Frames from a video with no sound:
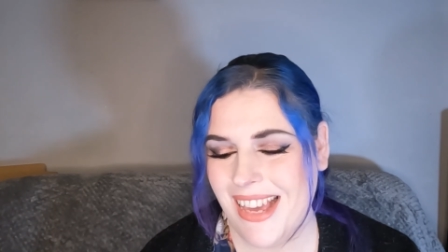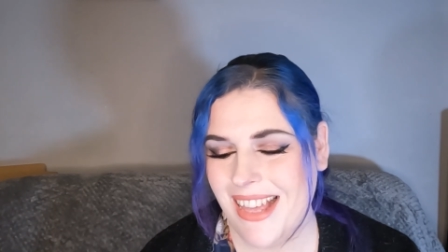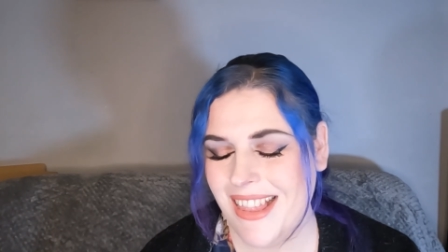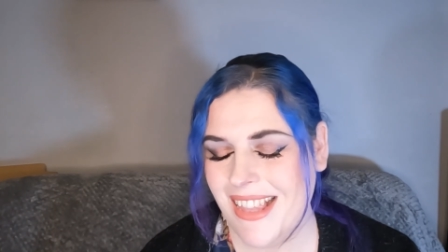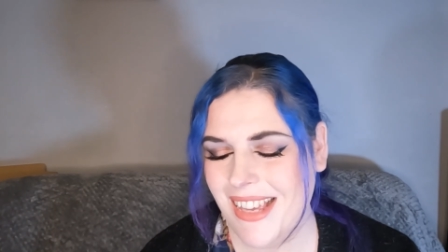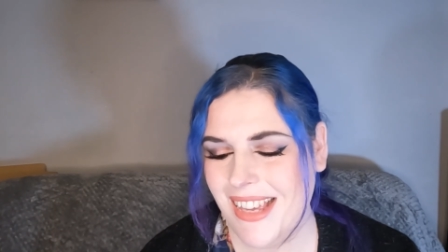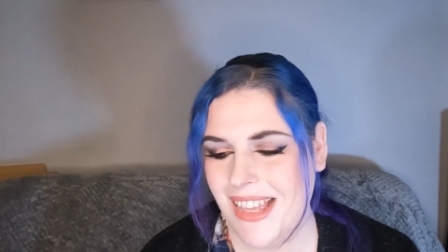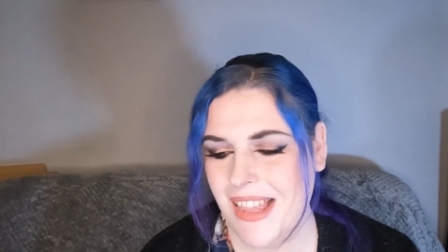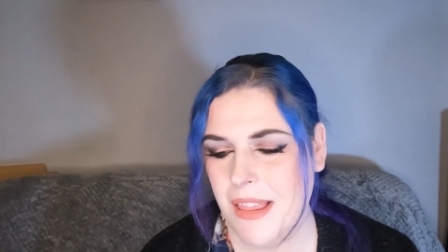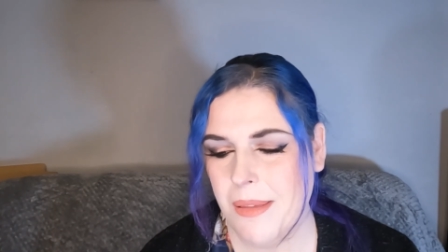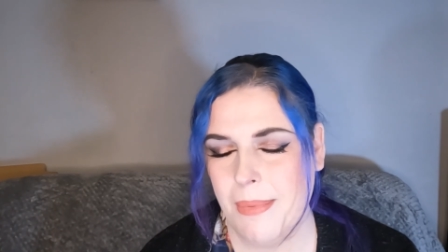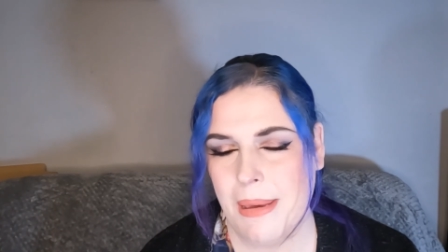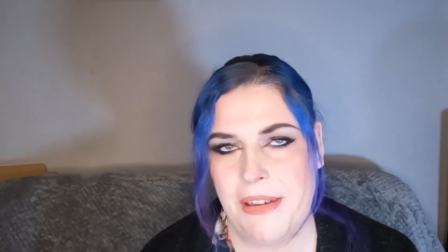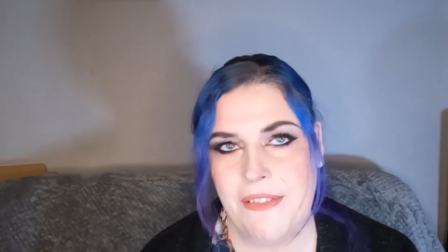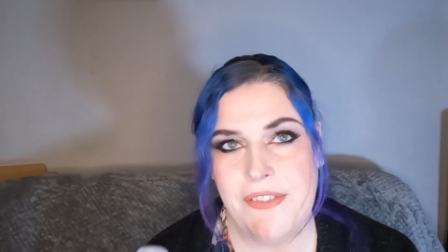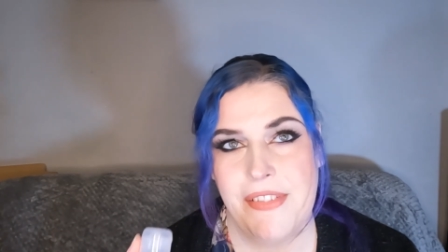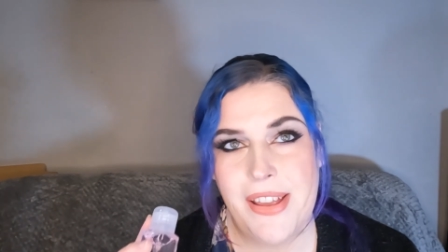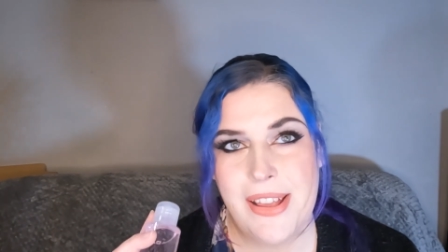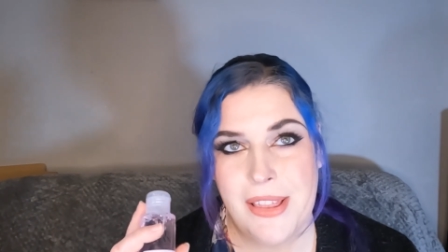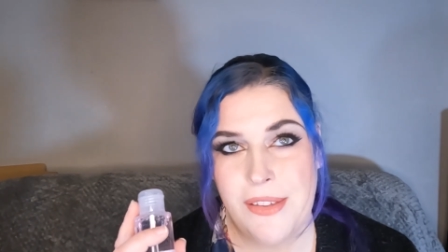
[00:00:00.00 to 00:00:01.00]
I think it's
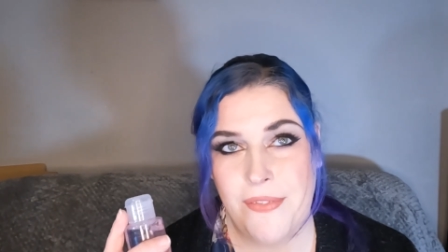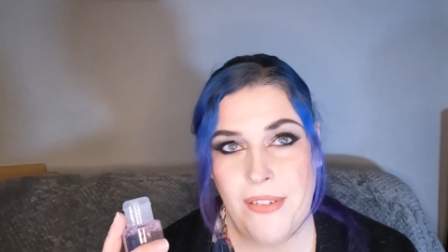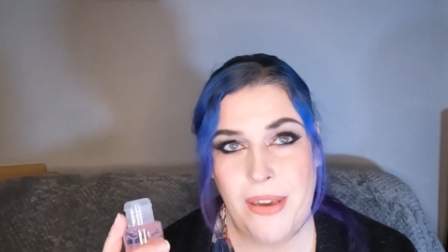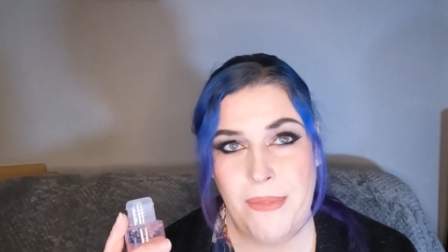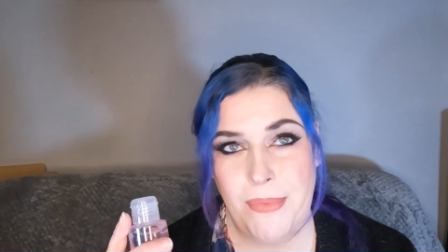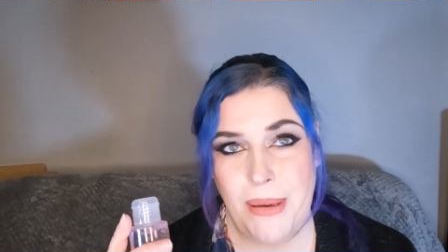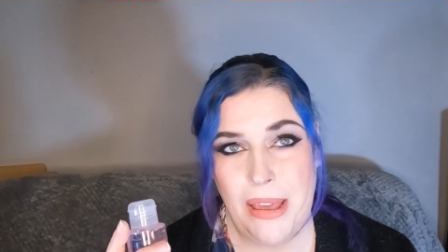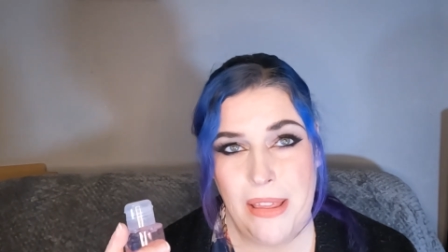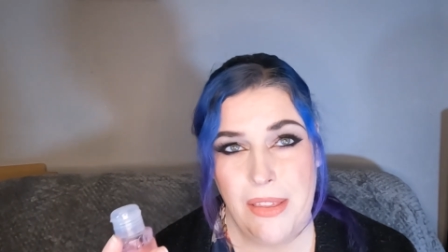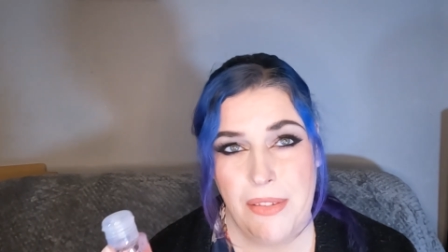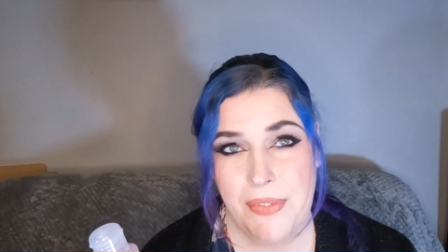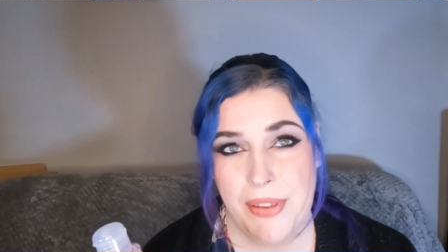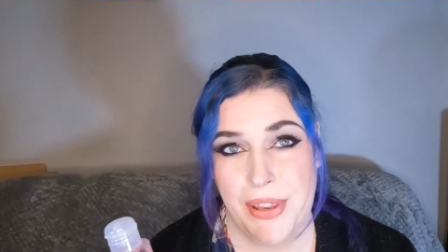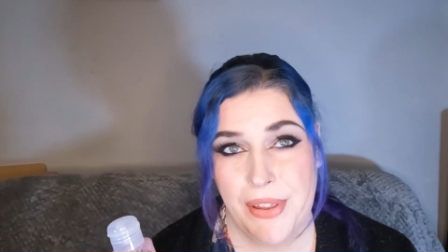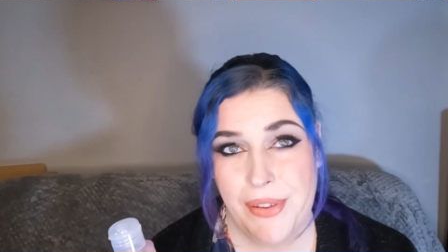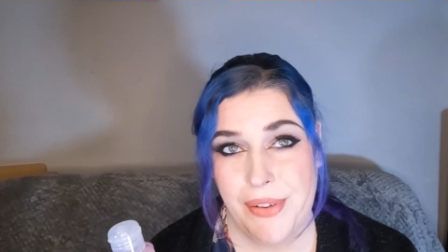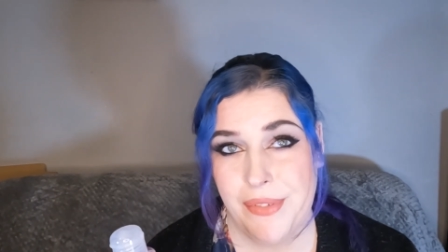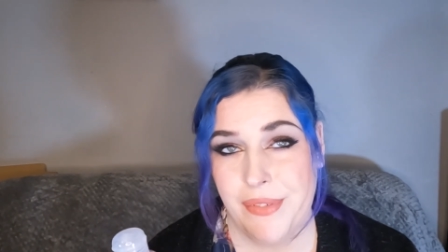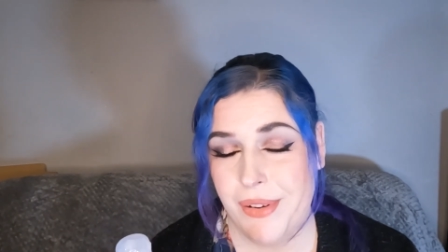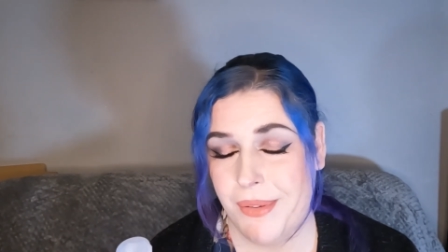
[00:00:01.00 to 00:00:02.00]
about thirty-five pounds for the
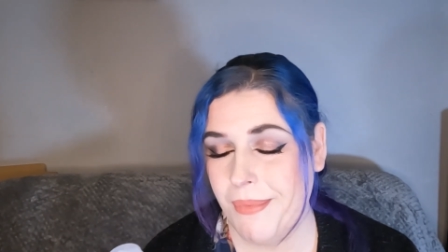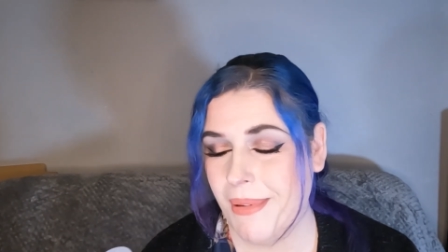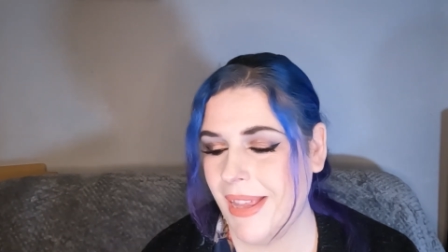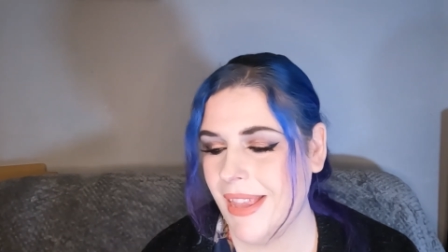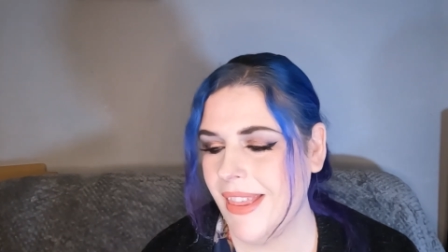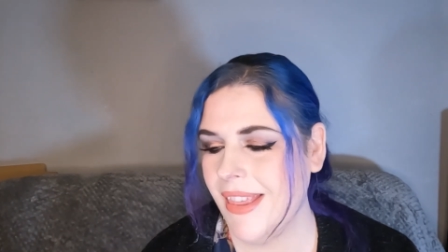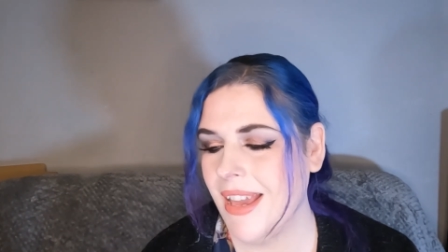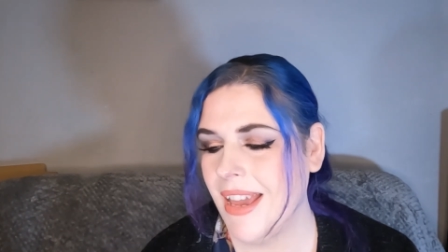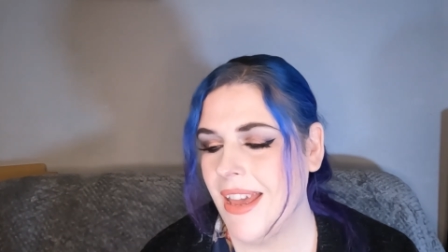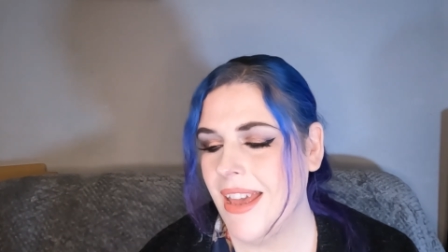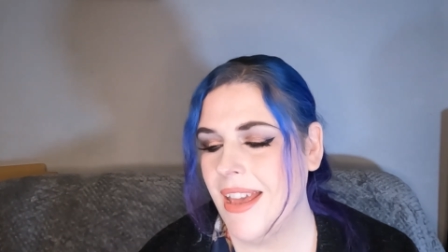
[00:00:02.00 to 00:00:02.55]
one hundred mils.